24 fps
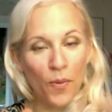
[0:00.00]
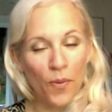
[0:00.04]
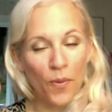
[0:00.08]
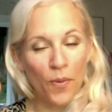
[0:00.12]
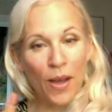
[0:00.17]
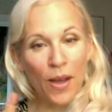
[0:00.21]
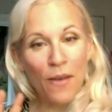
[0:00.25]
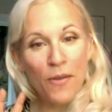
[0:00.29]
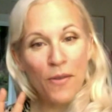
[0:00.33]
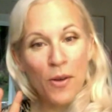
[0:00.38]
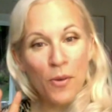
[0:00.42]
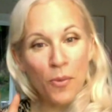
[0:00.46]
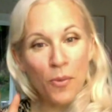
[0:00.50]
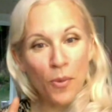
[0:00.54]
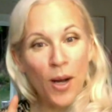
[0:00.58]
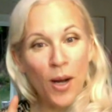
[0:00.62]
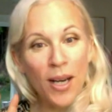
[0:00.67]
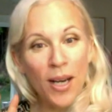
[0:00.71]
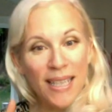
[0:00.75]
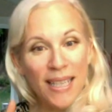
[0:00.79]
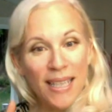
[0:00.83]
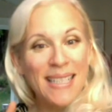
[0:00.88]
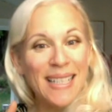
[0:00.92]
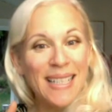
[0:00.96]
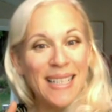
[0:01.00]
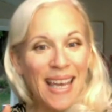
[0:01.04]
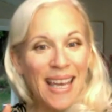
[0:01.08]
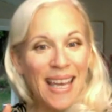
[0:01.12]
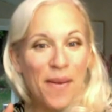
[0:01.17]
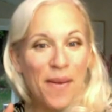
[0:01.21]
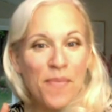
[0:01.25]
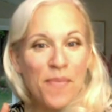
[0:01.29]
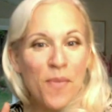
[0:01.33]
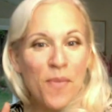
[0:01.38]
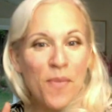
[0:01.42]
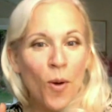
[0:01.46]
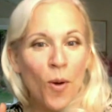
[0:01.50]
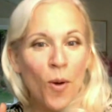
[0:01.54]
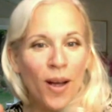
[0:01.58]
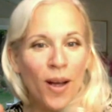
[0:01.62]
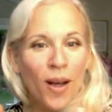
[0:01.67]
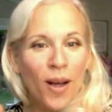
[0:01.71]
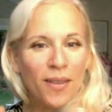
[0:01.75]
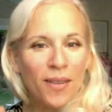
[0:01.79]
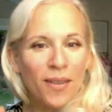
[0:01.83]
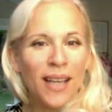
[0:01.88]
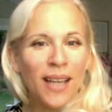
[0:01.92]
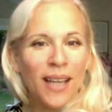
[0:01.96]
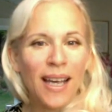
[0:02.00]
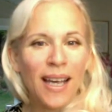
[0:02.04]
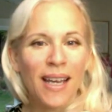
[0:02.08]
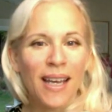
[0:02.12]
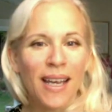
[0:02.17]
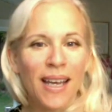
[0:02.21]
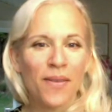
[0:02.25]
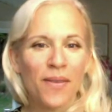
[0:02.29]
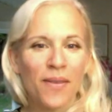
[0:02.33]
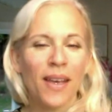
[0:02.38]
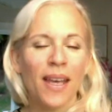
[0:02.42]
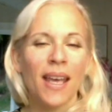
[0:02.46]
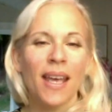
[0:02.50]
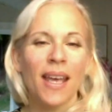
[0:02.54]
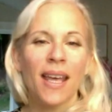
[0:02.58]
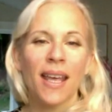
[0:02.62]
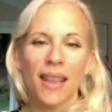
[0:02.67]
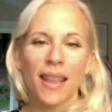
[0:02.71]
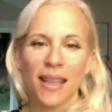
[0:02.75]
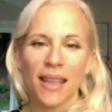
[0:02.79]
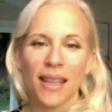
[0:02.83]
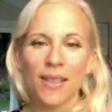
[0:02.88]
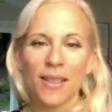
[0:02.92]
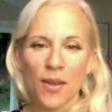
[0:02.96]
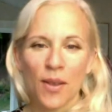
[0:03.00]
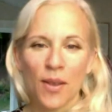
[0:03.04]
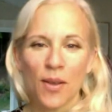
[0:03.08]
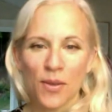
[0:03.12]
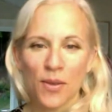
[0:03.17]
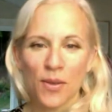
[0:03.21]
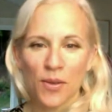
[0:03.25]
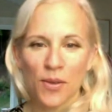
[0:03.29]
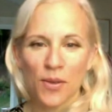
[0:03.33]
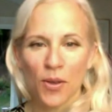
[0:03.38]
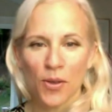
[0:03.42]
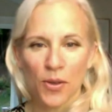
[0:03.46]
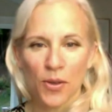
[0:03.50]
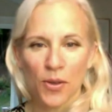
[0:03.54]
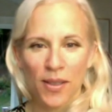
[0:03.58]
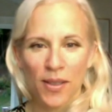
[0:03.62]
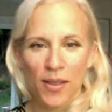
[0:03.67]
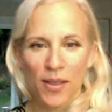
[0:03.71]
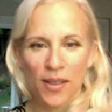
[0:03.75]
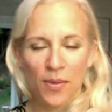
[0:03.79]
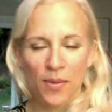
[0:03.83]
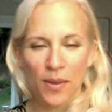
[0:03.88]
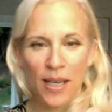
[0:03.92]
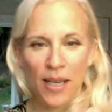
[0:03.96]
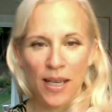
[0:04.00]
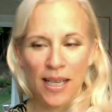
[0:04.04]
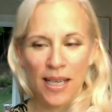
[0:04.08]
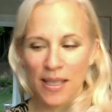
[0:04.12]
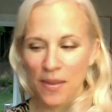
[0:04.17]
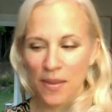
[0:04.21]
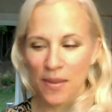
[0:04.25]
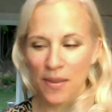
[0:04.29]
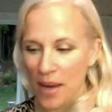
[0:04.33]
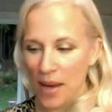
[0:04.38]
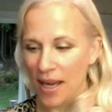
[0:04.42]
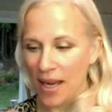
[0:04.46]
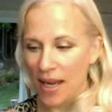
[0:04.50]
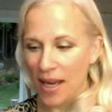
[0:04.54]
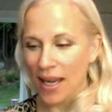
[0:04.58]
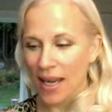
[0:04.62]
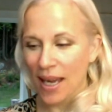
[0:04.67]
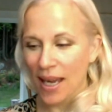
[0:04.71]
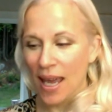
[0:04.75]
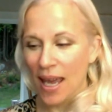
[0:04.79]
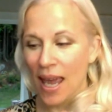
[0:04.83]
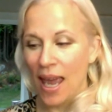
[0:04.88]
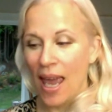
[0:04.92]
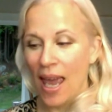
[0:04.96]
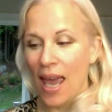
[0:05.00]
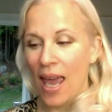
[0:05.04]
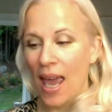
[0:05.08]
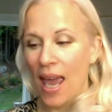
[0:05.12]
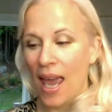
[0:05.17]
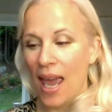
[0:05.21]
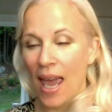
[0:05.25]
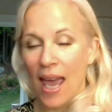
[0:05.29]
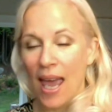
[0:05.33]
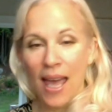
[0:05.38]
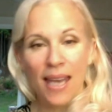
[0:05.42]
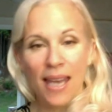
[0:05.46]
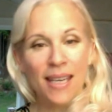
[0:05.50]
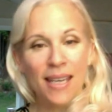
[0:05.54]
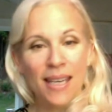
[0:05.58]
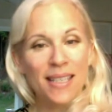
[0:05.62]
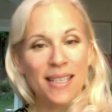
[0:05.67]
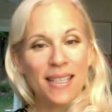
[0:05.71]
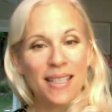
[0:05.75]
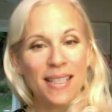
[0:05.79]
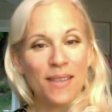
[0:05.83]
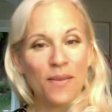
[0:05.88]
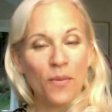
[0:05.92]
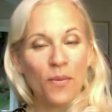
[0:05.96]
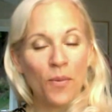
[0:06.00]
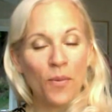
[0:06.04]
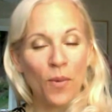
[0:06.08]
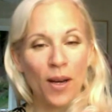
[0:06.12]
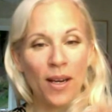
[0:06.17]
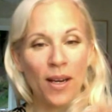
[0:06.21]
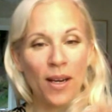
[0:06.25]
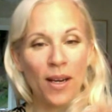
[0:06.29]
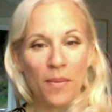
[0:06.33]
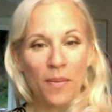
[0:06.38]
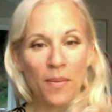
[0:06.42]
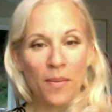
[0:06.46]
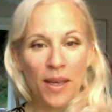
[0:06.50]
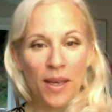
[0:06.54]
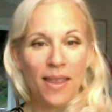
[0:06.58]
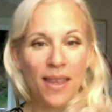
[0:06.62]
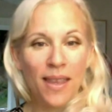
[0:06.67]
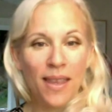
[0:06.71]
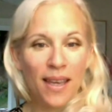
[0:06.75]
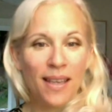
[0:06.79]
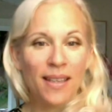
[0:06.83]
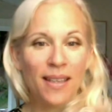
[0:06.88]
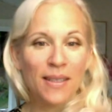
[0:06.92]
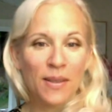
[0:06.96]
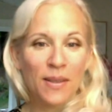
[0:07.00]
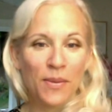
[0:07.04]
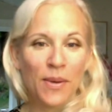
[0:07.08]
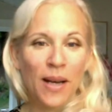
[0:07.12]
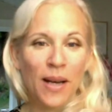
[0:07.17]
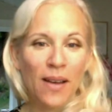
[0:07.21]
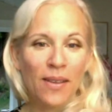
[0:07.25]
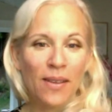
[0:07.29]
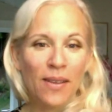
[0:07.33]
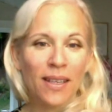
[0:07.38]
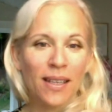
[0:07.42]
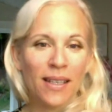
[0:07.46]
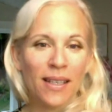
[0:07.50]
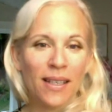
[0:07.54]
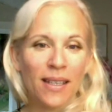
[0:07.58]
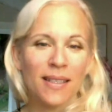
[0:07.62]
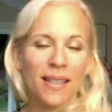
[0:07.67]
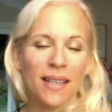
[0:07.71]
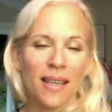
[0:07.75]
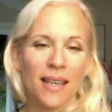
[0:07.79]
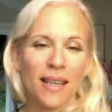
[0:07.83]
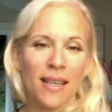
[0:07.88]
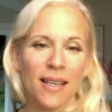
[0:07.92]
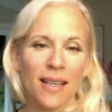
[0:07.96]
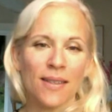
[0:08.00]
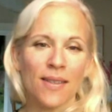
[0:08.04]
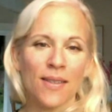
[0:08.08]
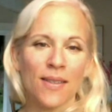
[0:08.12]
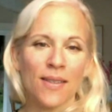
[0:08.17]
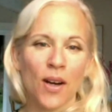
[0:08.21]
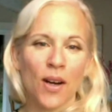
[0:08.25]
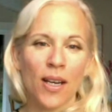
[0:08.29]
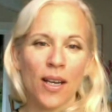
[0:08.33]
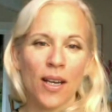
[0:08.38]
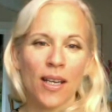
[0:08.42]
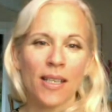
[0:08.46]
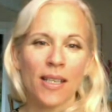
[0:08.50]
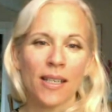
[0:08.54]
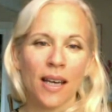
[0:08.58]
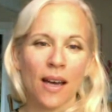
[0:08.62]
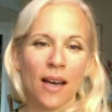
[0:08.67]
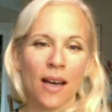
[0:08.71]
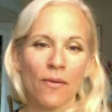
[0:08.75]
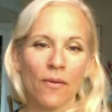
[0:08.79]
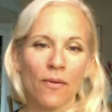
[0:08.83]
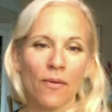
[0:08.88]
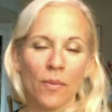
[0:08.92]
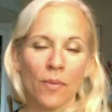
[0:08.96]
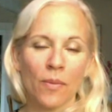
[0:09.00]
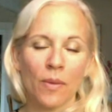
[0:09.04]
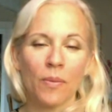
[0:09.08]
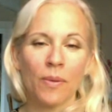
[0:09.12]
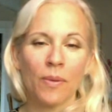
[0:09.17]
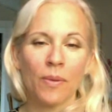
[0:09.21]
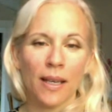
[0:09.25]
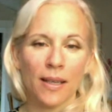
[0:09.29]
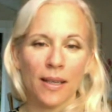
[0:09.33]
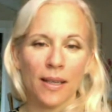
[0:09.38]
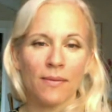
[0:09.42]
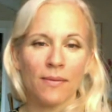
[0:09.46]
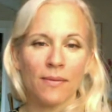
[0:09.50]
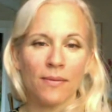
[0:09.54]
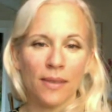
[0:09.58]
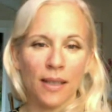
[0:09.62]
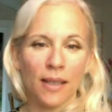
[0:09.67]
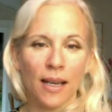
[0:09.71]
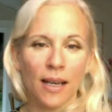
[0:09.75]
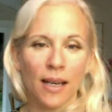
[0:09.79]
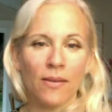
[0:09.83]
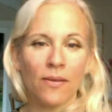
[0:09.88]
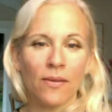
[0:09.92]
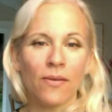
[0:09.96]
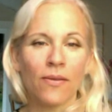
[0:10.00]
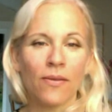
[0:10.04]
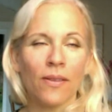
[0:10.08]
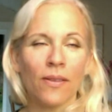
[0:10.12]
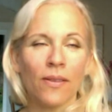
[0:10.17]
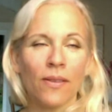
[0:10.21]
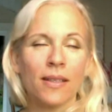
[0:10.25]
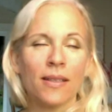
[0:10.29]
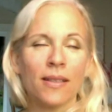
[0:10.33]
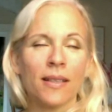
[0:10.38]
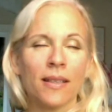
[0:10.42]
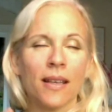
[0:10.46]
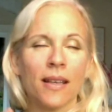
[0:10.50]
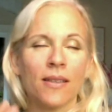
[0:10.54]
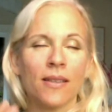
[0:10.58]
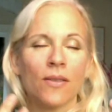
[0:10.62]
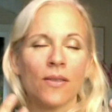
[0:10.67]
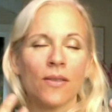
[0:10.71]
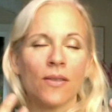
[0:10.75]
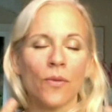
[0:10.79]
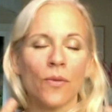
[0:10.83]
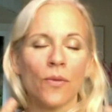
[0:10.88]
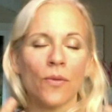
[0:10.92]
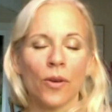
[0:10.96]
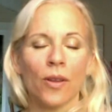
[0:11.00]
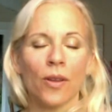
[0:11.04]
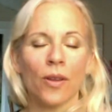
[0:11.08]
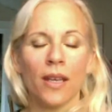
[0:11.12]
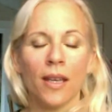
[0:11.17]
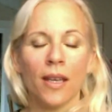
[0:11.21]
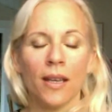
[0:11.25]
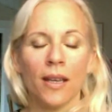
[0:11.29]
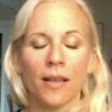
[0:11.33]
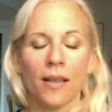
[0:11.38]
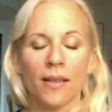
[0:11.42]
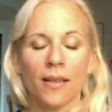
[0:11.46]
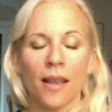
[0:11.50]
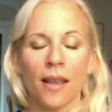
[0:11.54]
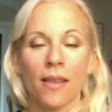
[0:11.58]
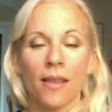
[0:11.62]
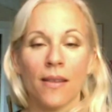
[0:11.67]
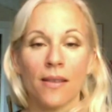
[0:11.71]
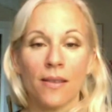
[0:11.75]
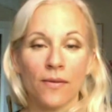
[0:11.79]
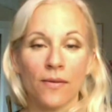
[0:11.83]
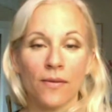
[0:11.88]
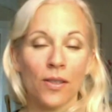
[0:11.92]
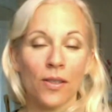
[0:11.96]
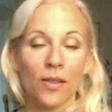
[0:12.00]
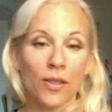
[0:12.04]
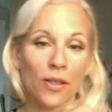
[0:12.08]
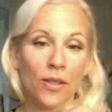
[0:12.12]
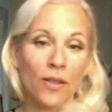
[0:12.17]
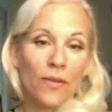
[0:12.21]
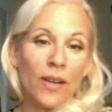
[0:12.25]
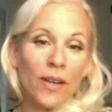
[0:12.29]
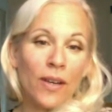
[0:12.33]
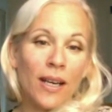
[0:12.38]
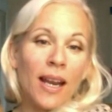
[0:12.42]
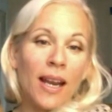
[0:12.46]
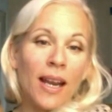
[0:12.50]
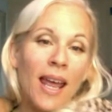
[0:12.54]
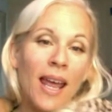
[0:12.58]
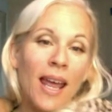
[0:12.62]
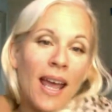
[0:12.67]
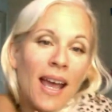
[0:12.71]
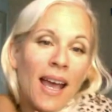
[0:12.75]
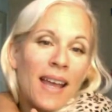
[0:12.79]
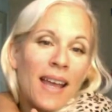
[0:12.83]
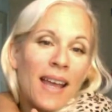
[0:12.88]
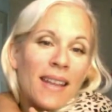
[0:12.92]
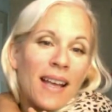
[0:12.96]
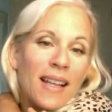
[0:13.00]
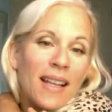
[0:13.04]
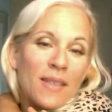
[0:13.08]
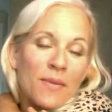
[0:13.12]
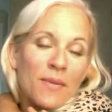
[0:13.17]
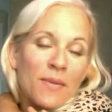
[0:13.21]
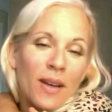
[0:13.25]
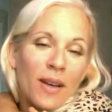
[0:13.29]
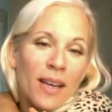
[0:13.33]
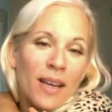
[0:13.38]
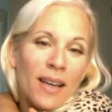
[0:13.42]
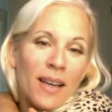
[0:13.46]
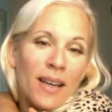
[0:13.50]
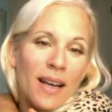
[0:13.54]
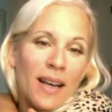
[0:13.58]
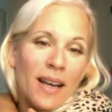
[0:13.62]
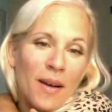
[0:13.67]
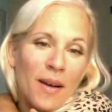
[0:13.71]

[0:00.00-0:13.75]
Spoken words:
if you're wanting to get more out of life, these are the strong choices we need to make. And one of the big things around this is starting to come from a place of love, a sense of worthy, a sense of deserving. And that's why